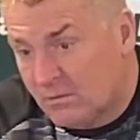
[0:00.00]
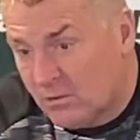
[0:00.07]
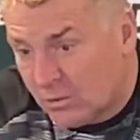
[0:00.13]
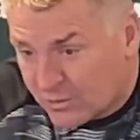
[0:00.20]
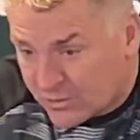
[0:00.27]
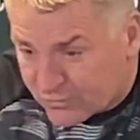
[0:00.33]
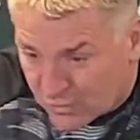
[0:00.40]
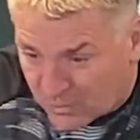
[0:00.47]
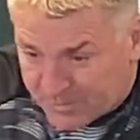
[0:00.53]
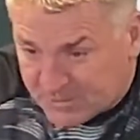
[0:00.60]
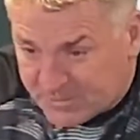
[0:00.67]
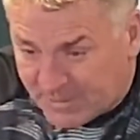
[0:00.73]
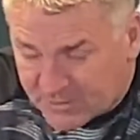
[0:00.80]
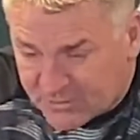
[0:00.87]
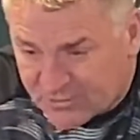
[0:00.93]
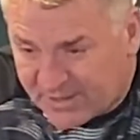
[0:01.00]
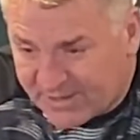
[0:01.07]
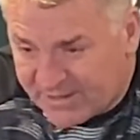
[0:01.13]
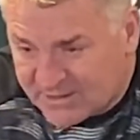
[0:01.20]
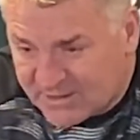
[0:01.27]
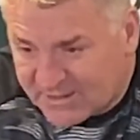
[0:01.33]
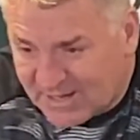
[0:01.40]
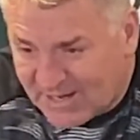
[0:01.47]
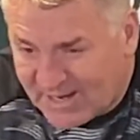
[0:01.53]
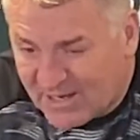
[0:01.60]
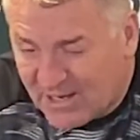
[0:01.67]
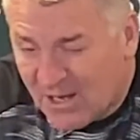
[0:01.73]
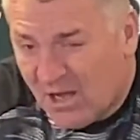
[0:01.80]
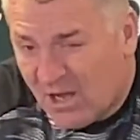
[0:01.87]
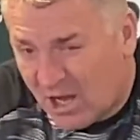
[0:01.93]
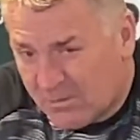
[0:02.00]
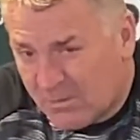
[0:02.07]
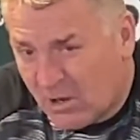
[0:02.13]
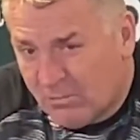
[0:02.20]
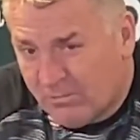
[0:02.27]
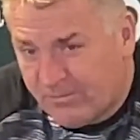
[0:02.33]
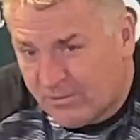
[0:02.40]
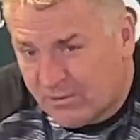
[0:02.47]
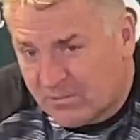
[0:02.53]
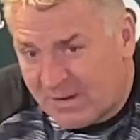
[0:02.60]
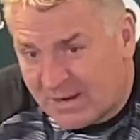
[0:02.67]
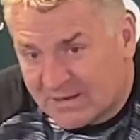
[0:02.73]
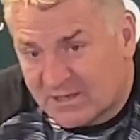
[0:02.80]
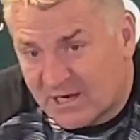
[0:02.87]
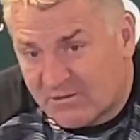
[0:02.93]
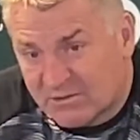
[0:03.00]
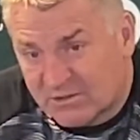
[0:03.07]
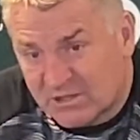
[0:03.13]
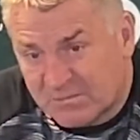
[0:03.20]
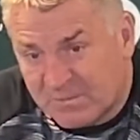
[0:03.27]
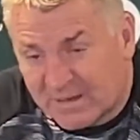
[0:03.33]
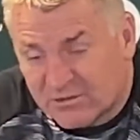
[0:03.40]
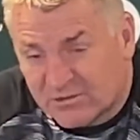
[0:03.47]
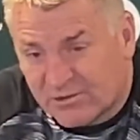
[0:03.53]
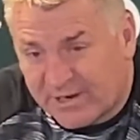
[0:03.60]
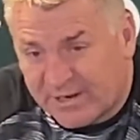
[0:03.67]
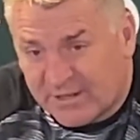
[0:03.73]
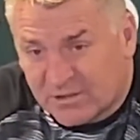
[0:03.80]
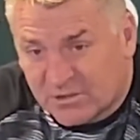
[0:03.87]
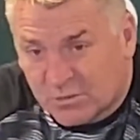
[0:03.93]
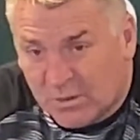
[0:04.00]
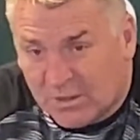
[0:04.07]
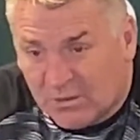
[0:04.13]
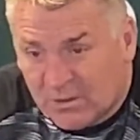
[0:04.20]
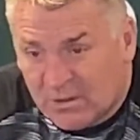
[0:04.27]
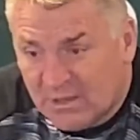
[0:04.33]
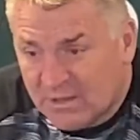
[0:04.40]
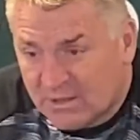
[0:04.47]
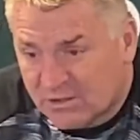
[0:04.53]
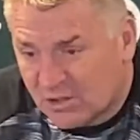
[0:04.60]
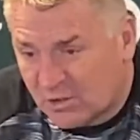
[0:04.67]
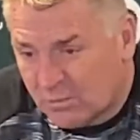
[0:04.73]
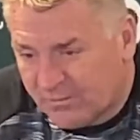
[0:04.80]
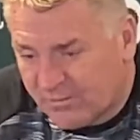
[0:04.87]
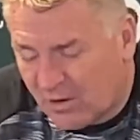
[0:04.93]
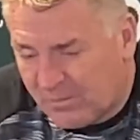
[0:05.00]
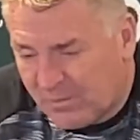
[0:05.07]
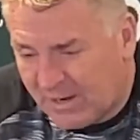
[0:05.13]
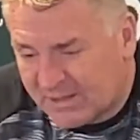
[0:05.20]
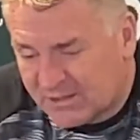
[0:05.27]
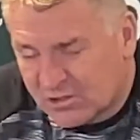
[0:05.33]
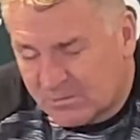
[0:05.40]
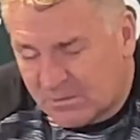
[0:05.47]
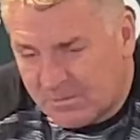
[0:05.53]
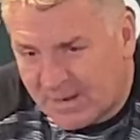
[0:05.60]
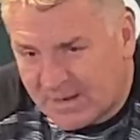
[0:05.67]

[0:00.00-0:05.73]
Lucas Rupp is back training today. I'm hopeful that Max Aarons is back training as well. So we've got players coming